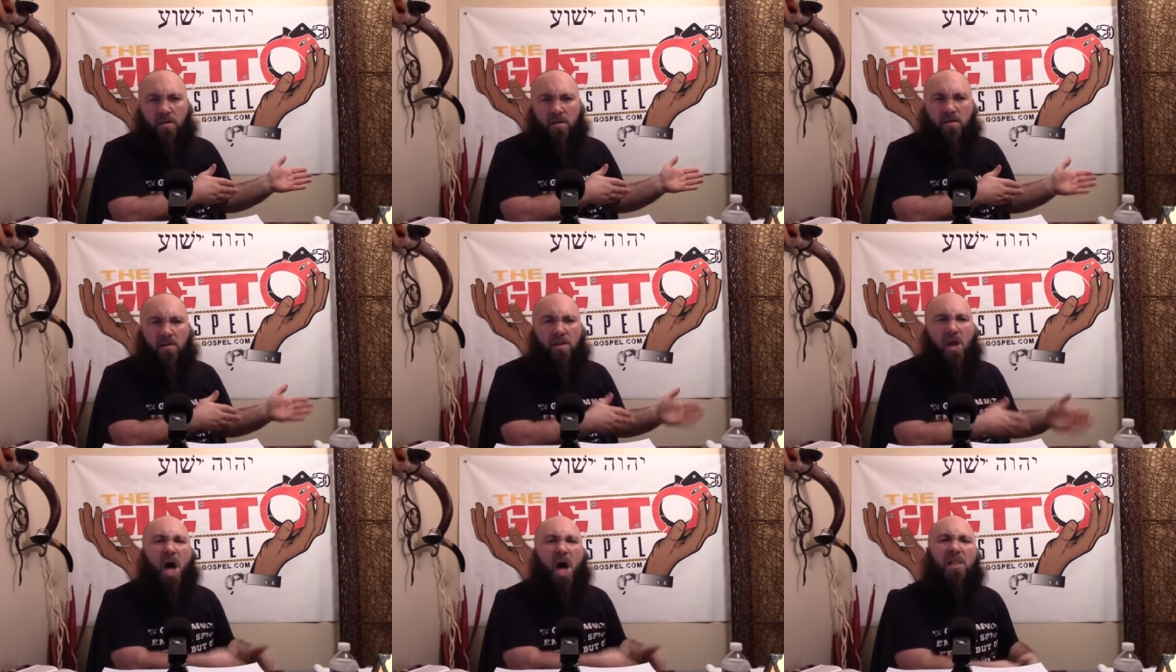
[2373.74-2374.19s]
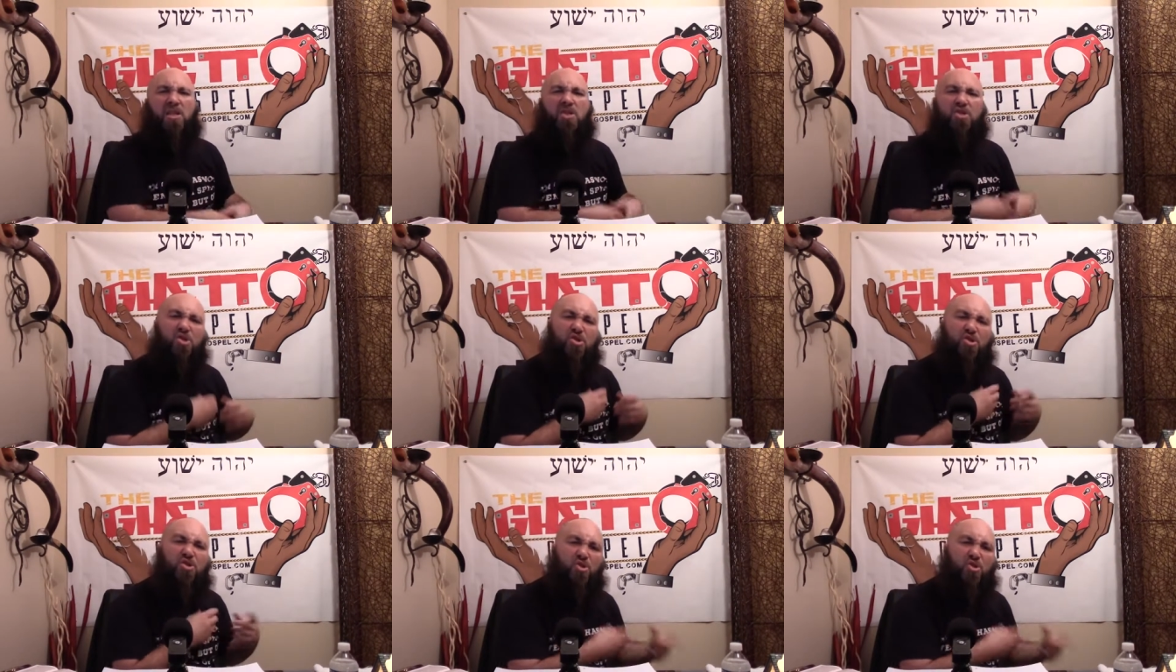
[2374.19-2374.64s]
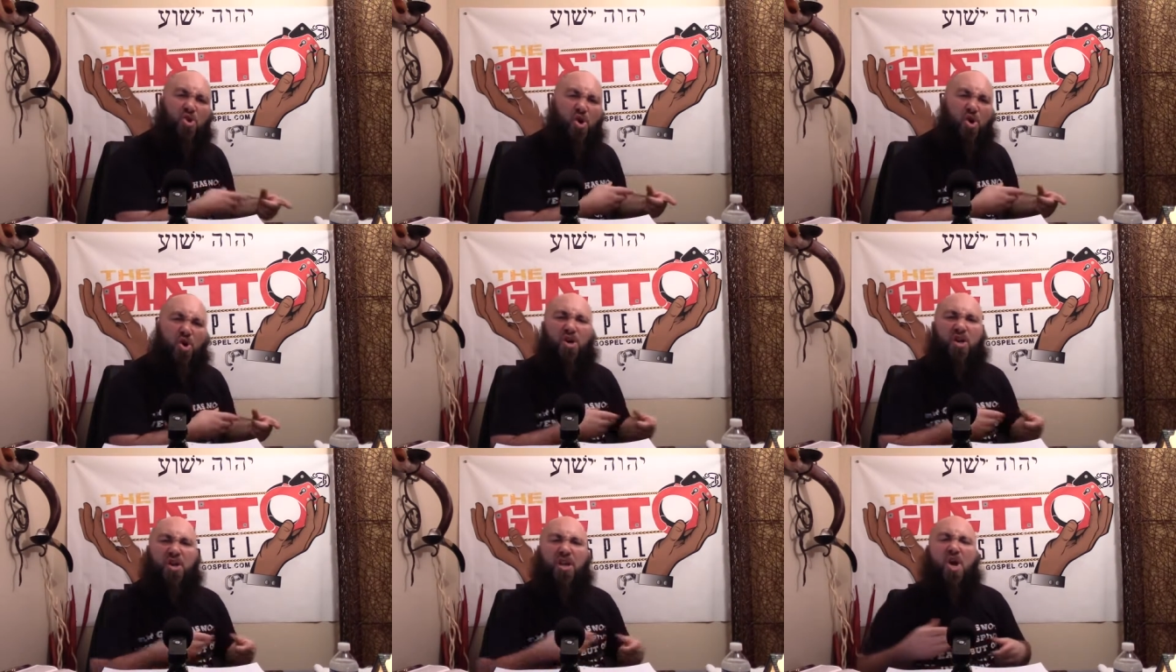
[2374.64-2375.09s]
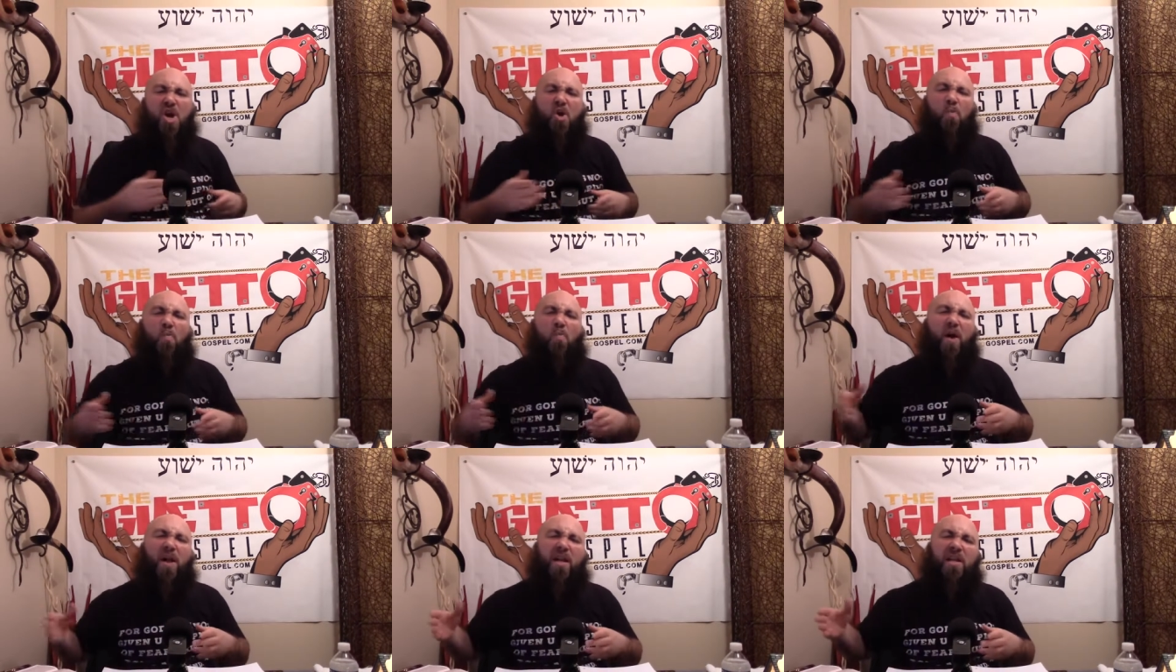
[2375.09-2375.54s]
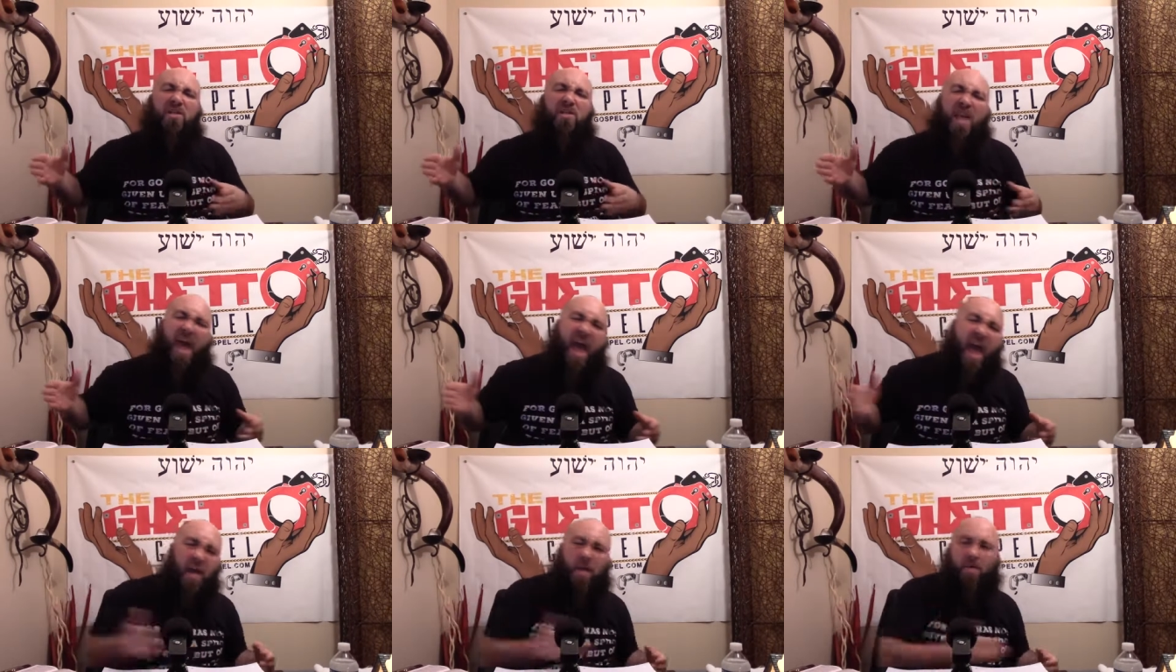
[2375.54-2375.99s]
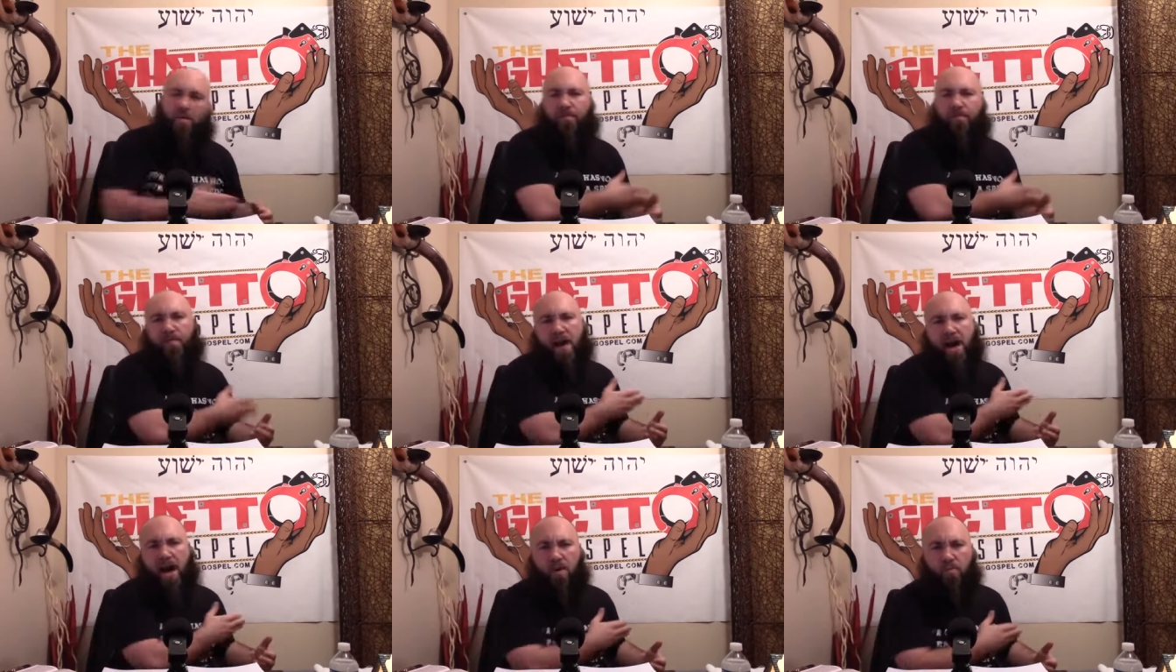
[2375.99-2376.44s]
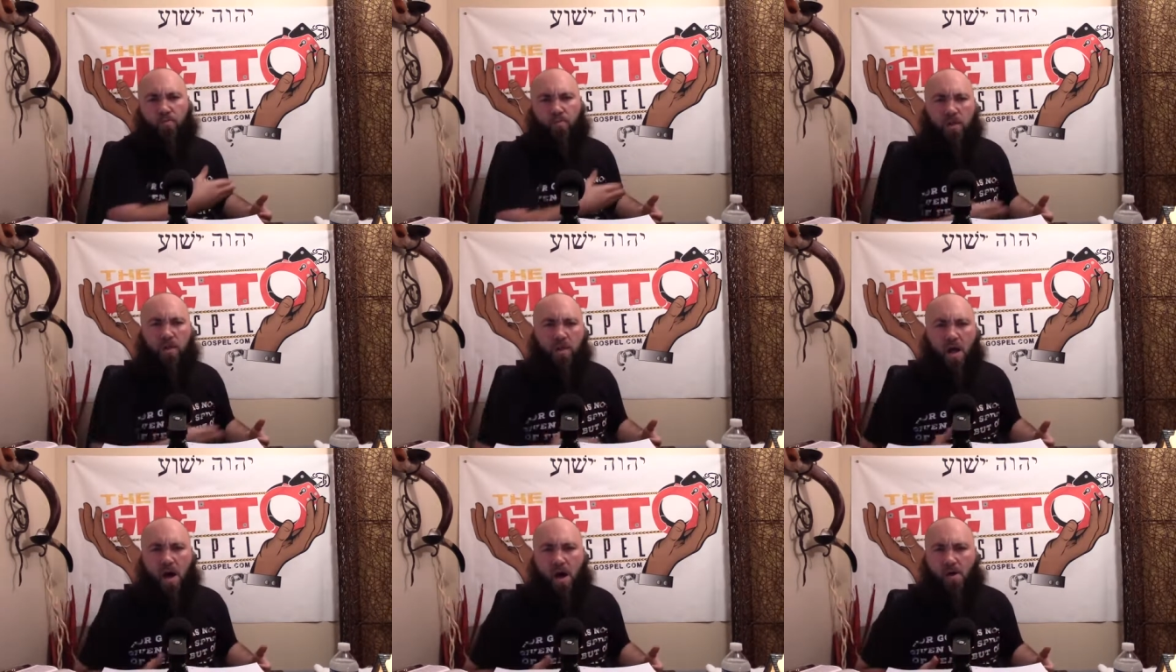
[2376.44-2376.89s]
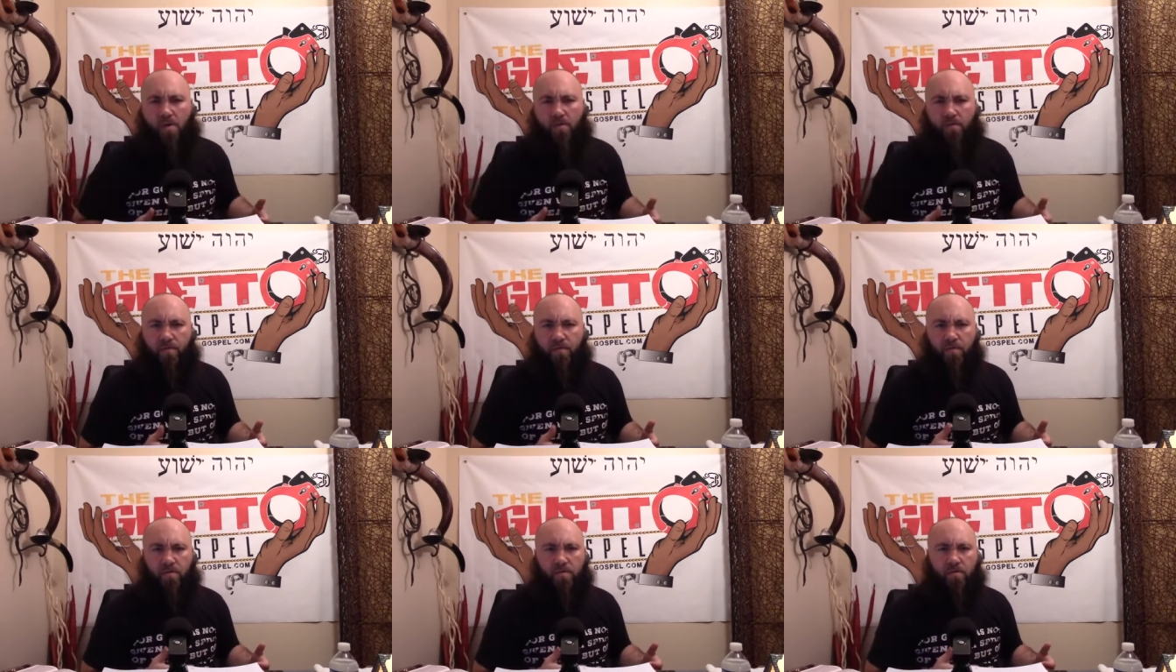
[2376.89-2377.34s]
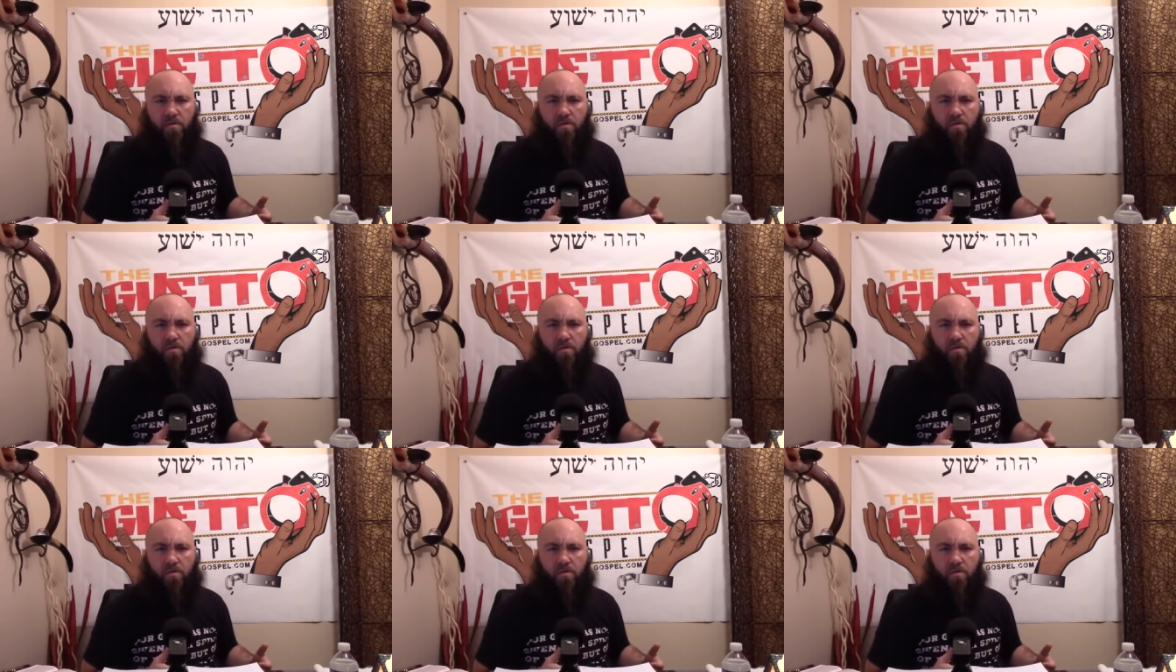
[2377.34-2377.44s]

Knowledge is good when it's edified with love.